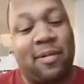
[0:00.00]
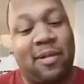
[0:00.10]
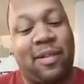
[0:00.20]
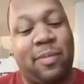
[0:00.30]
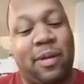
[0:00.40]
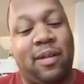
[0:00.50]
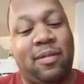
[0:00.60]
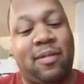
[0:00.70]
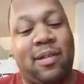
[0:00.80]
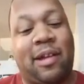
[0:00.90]
be
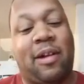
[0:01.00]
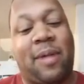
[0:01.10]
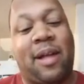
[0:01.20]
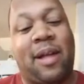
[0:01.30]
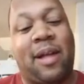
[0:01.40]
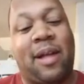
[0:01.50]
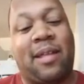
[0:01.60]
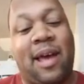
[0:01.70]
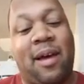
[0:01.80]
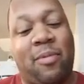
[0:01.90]
clear about that.
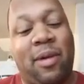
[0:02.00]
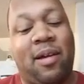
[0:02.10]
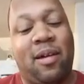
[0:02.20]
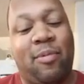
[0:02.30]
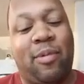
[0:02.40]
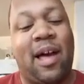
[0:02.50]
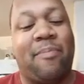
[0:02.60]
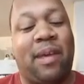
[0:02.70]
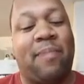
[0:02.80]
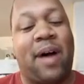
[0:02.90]
We got beat
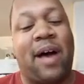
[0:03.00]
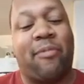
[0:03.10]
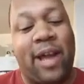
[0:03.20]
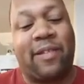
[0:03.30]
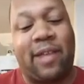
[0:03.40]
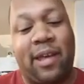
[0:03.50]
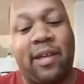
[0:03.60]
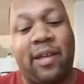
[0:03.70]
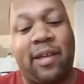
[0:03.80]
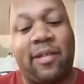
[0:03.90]
by the Redskins.
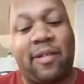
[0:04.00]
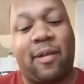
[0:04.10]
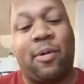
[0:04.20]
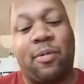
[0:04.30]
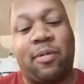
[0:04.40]
So that.